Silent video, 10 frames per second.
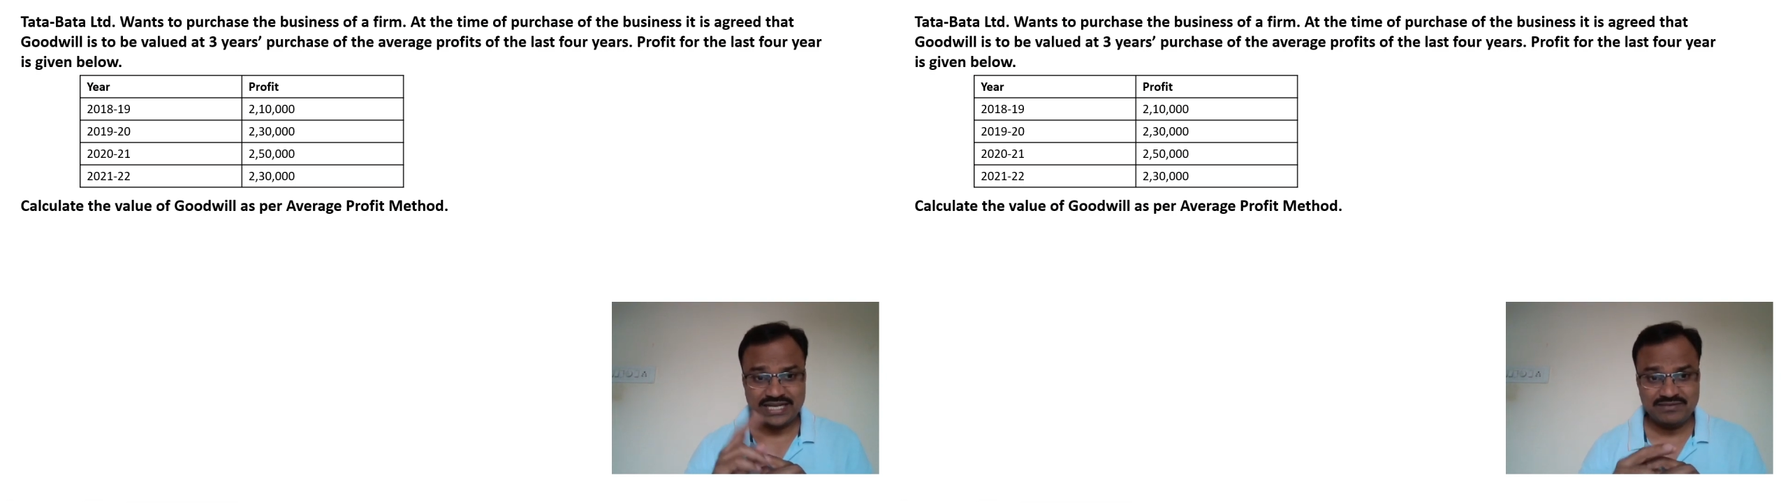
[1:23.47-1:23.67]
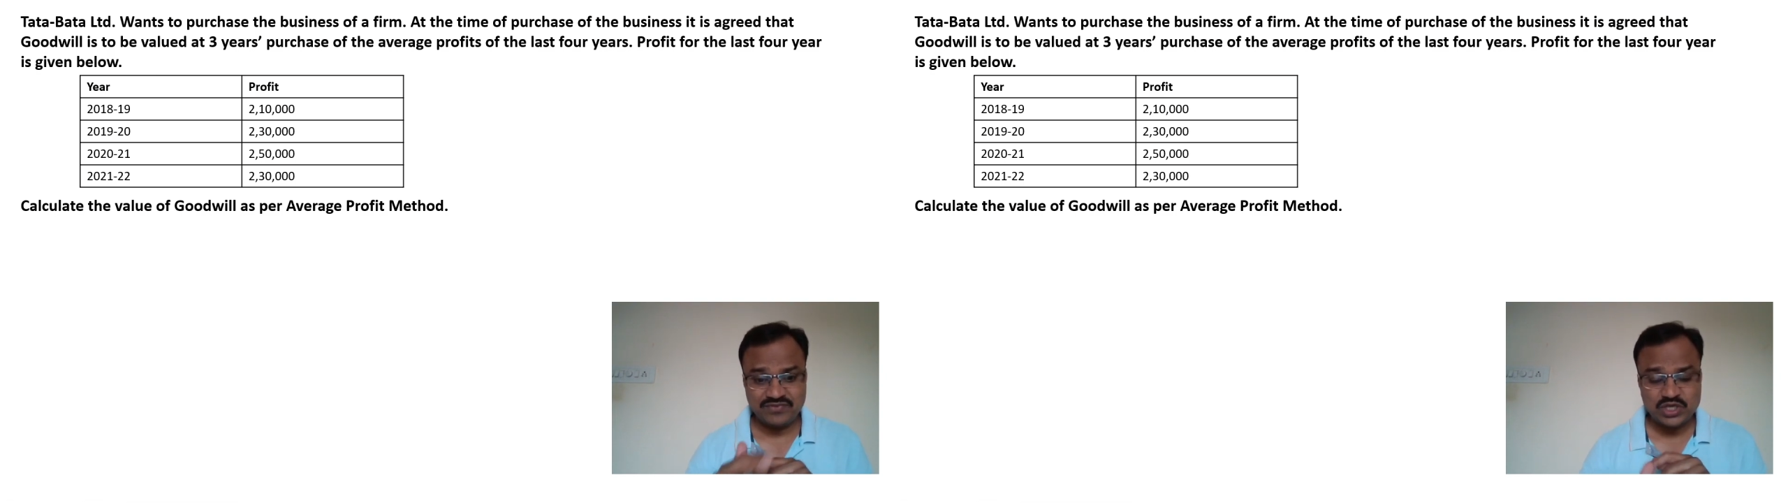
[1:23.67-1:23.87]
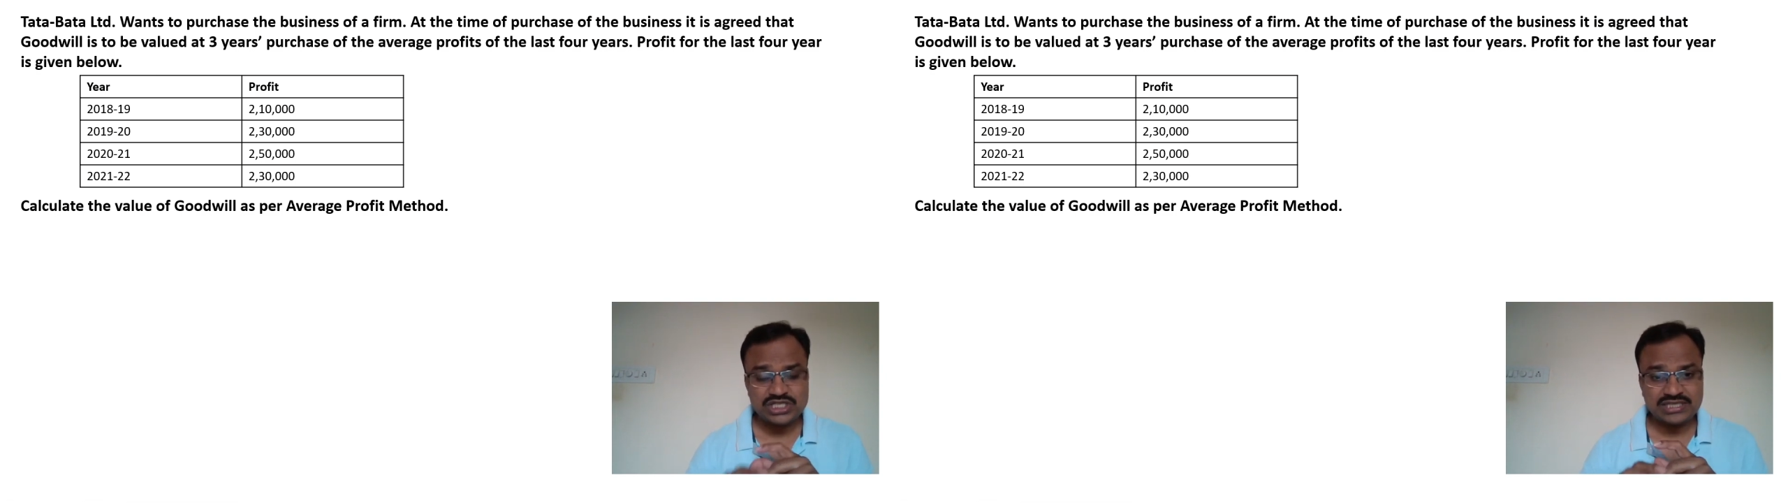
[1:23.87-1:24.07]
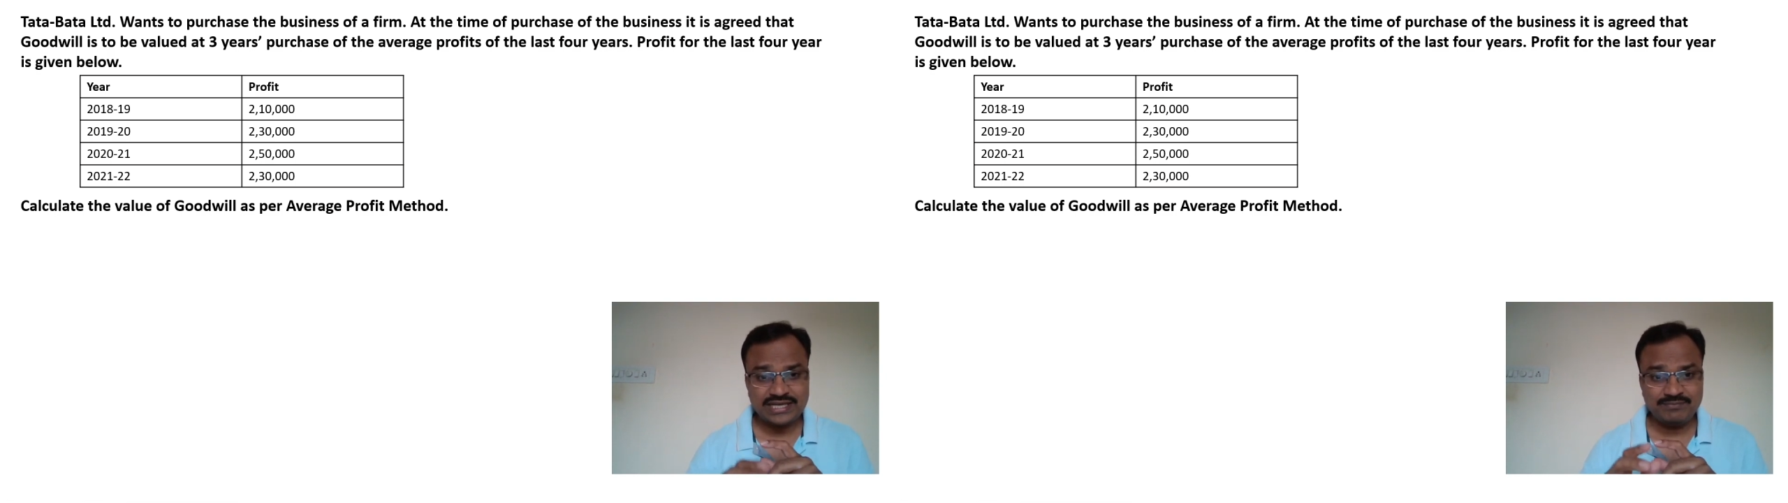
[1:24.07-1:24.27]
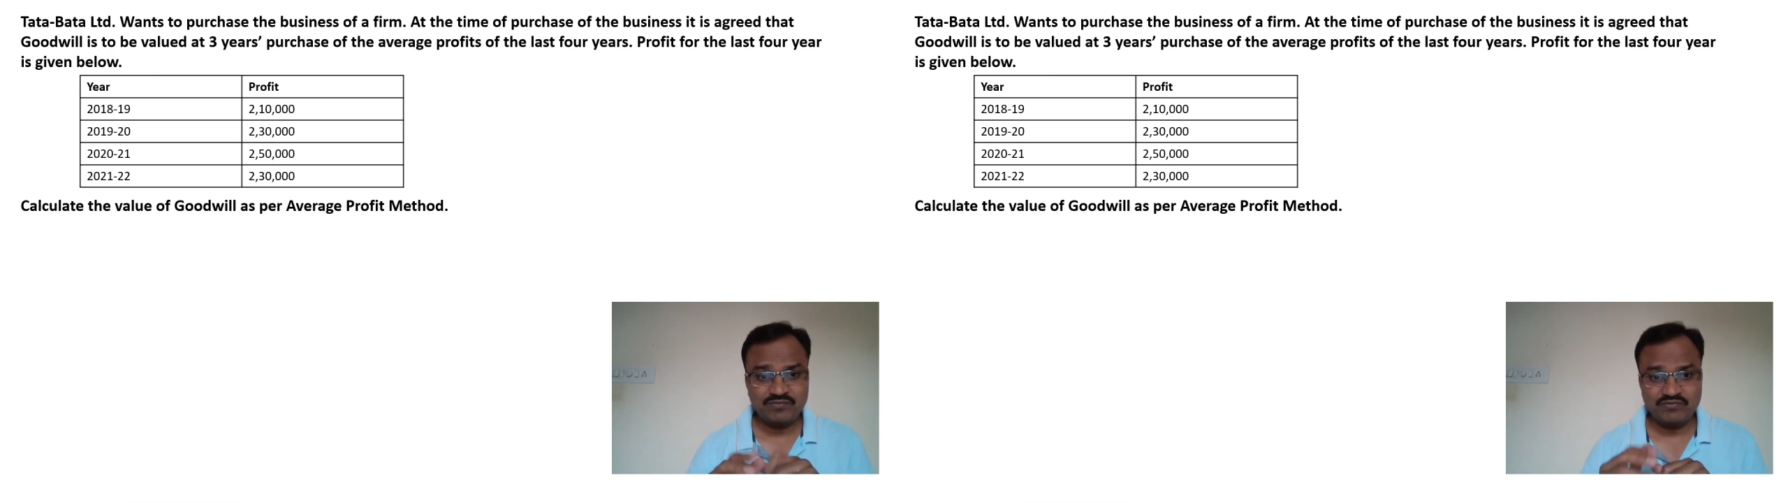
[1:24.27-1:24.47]
In first
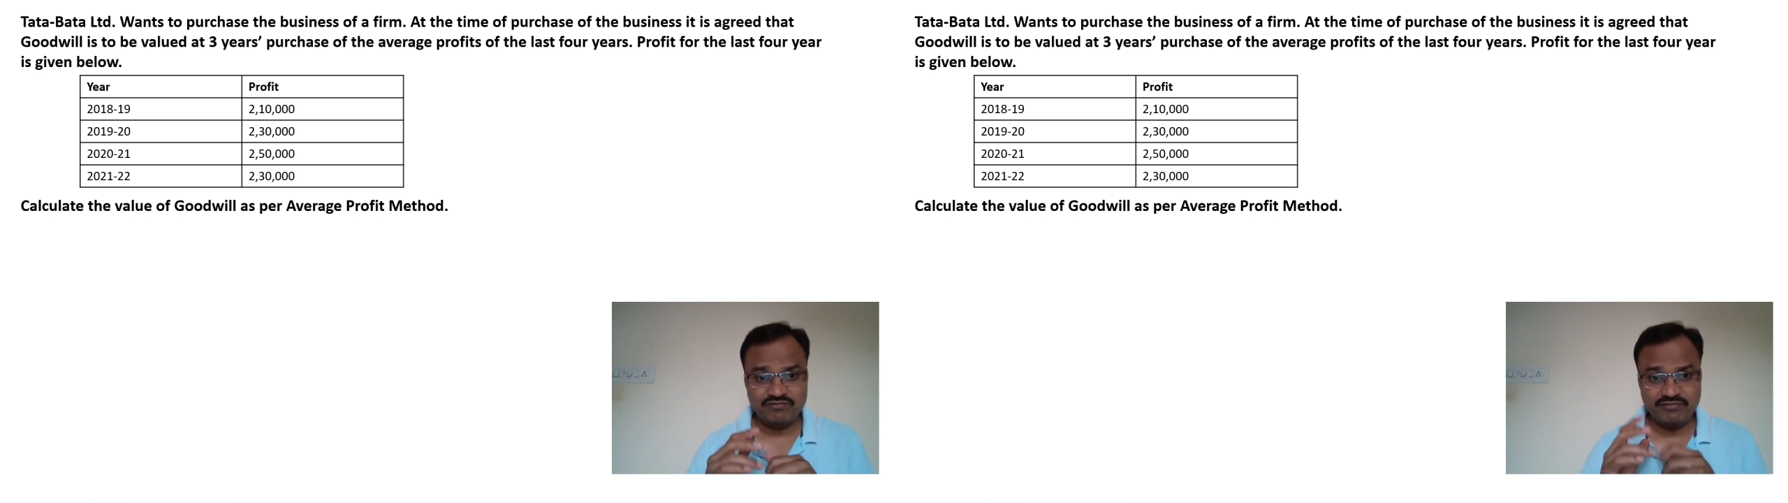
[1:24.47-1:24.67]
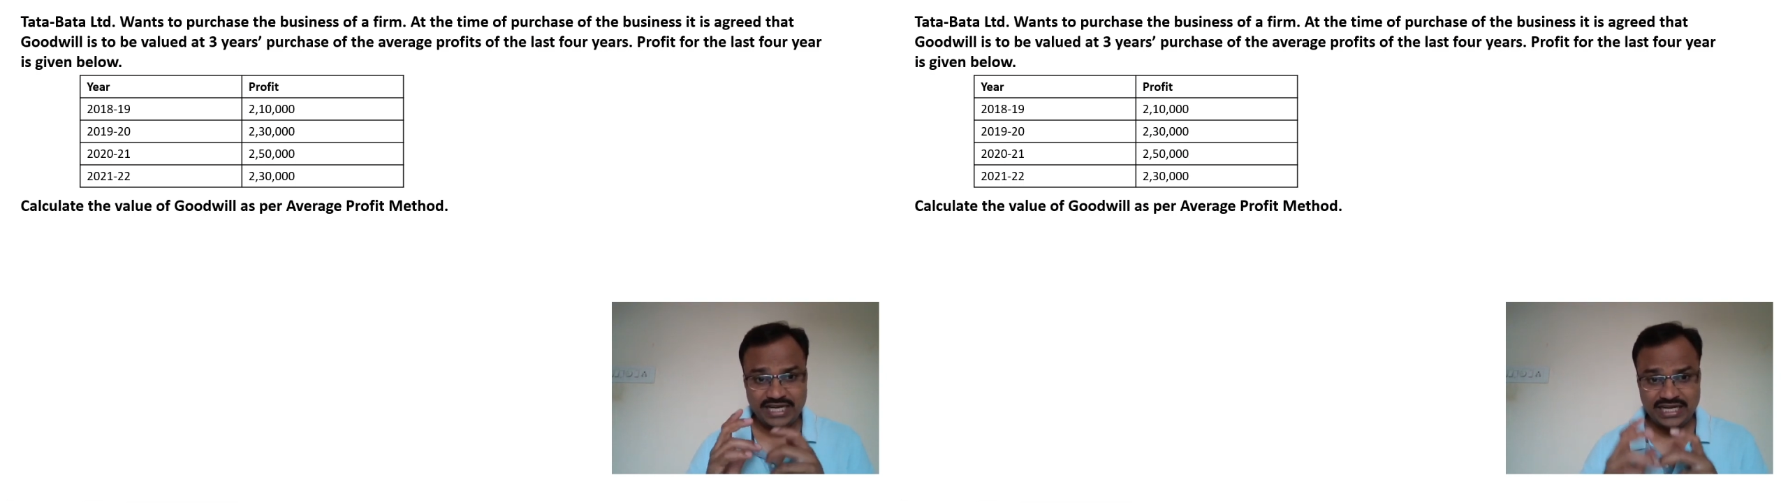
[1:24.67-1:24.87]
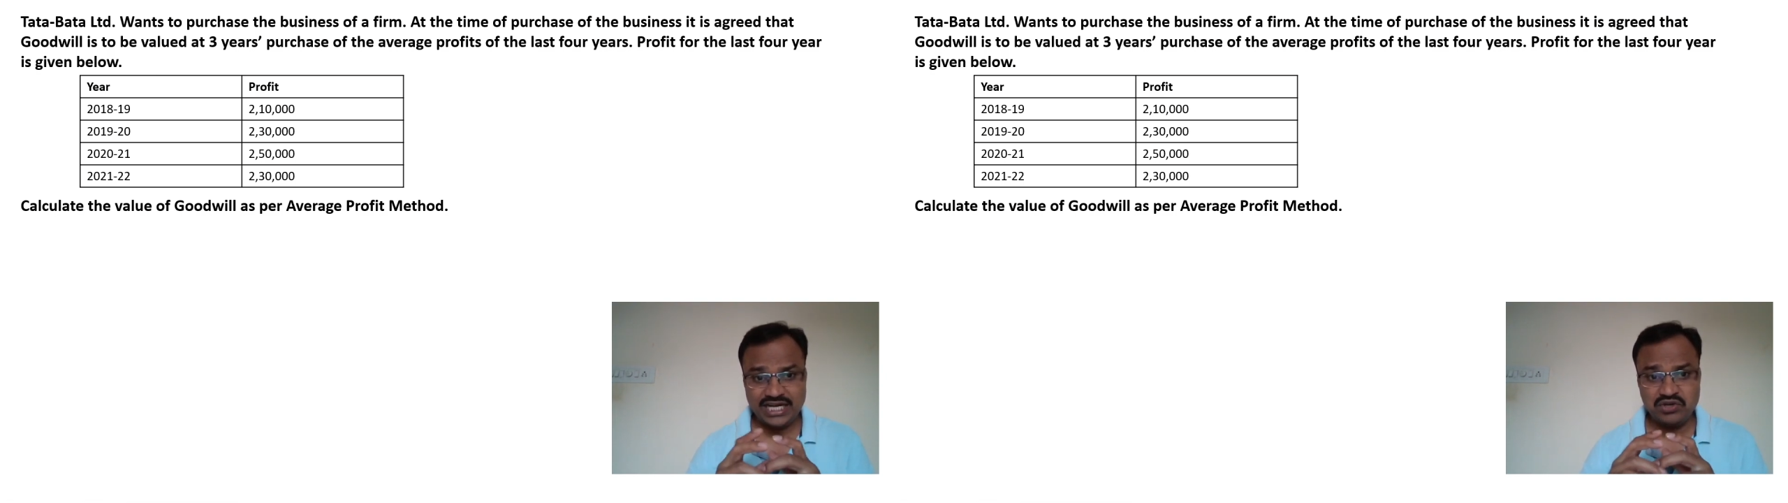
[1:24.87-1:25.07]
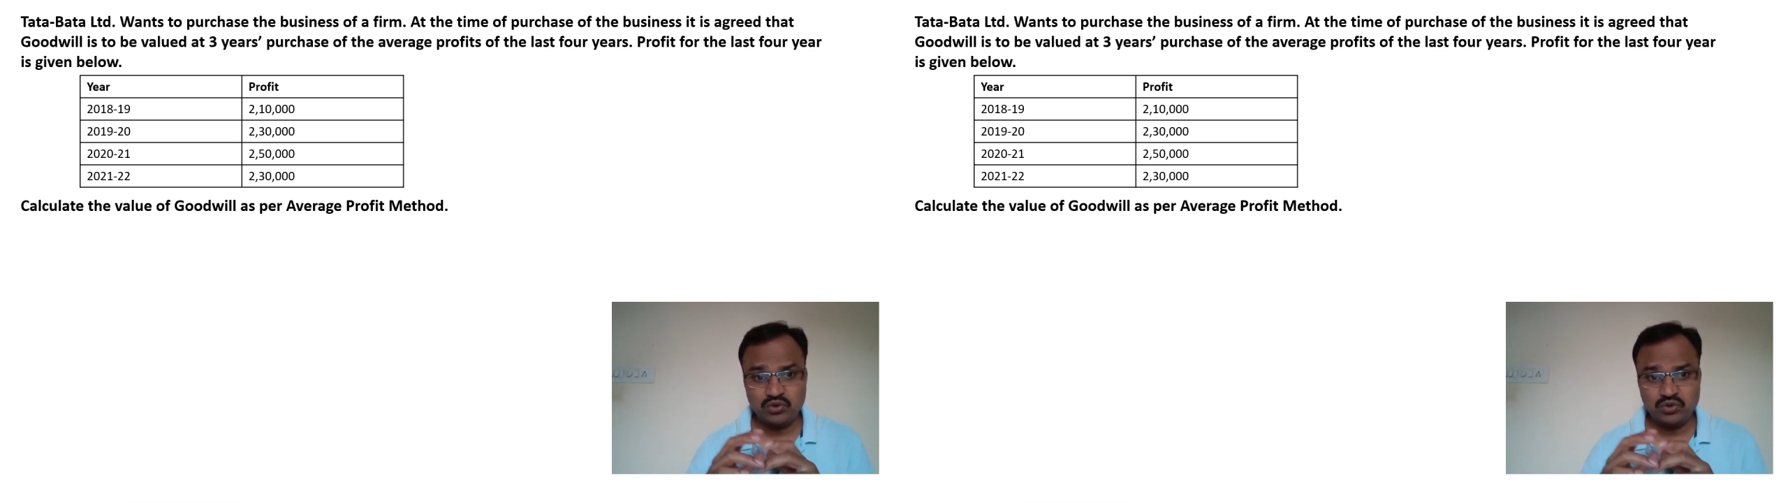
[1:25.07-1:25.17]
step, we need